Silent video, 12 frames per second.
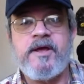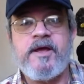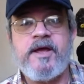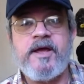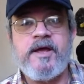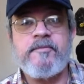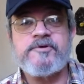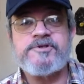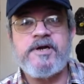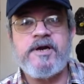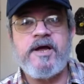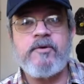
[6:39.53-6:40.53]
and
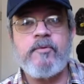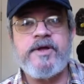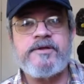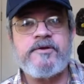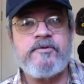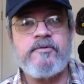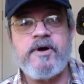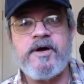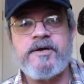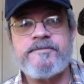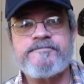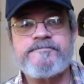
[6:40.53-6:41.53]
Mochan and I went to